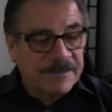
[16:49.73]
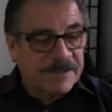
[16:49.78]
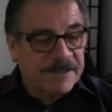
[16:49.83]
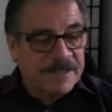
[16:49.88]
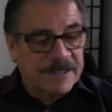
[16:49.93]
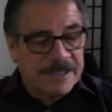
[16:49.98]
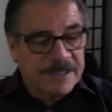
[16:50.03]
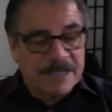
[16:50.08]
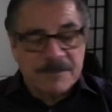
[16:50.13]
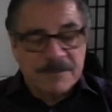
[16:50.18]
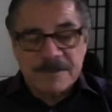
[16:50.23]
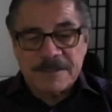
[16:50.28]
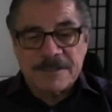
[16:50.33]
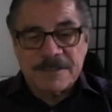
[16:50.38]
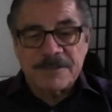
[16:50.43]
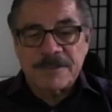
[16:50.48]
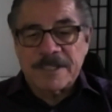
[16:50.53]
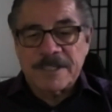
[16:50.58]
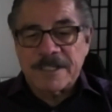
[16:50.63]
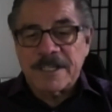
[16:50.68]
Because I was
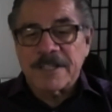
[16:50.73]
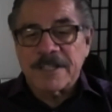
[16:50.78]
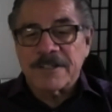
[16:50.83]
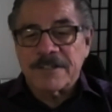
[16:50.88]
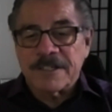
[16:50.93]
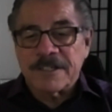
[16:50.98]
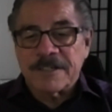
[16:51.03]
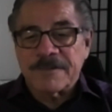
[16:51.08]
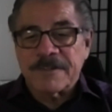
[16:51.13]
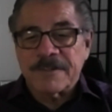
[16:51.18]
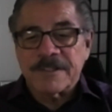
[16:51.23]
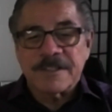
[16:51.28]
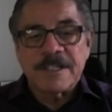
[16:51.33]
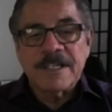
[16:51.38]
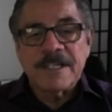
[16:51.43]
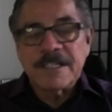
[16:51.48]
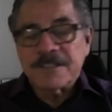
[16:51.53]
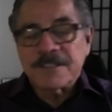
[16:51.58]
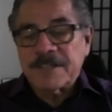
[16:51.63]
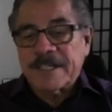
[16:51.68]
doing another interview,
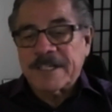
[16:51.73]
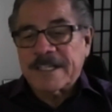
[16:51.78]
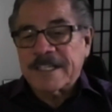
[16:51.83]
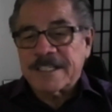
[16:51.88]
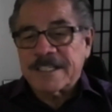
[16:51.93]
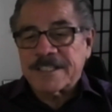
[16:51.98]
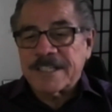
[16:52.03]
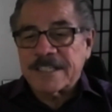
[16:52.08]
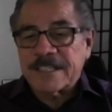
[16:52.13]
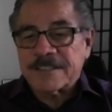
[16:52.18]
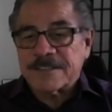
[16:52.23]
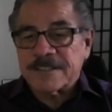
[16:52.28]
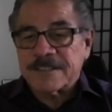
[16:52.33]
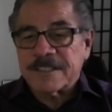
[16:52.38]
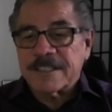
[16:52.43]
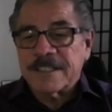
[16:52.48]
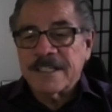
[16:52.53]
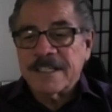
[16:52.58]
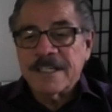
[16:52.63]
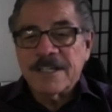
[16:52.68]
trying to get a chance to
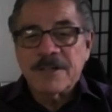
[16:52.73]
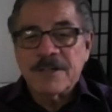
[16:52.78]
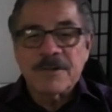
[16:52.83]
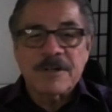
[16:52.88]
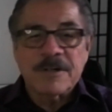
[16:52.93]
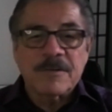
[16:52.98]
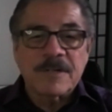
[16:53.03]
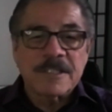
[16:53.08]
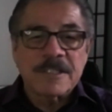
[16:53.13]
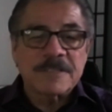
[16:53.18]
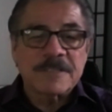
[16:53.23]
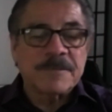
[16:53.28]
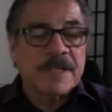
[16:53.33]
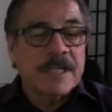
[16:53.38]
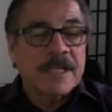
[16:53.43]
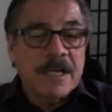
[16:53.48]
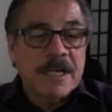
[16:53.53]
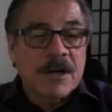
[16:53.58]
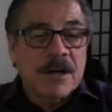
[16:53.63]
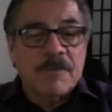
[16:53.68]
see who it was.
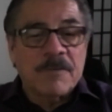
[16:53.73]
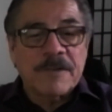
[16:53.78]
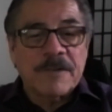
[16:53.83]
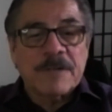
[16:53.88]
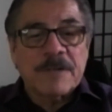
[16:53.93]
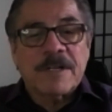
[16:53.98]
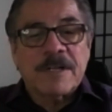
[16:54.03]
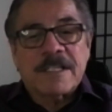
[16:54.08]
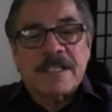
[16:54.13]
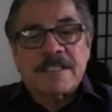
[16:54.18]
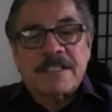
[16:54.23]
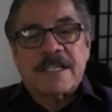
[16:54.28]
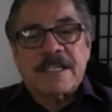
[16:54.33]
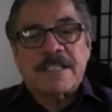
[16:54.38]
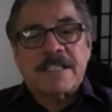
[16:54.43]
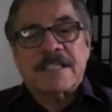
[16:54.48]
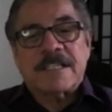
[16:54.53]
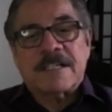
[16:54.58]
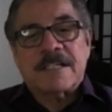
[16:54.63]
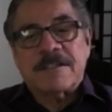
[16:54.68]
But hopefully one of these
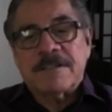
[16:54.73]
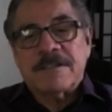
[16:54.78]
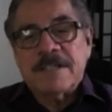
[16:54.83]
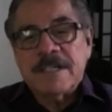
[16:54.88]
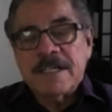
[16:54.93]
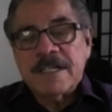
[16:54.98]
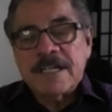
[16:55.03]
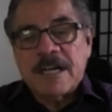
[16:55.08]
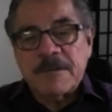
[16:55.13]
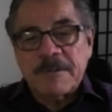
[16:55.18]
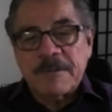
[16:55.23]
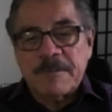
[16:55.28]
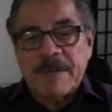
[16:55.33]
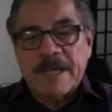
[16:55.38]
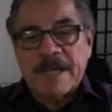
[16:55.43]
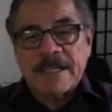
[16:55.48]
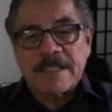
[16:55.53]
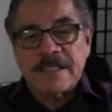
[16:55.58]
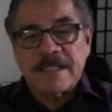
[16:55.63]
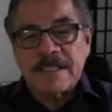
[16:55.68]
days I'll be
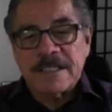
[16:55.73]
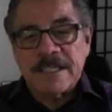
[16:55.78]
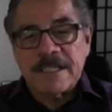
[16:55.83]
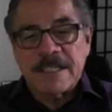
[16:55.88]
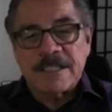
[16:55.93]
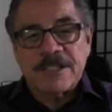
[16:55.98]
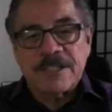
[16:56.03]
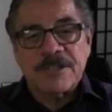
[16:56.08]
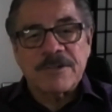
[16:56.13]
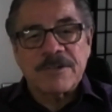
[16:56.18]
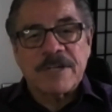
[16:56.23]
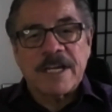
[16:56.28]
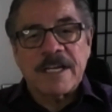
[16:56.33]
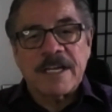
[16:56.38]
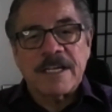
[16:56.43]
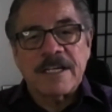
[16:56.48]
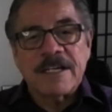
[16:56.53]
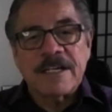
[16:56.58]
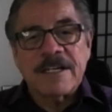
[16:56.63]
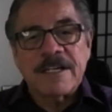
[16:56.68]
back in the UK.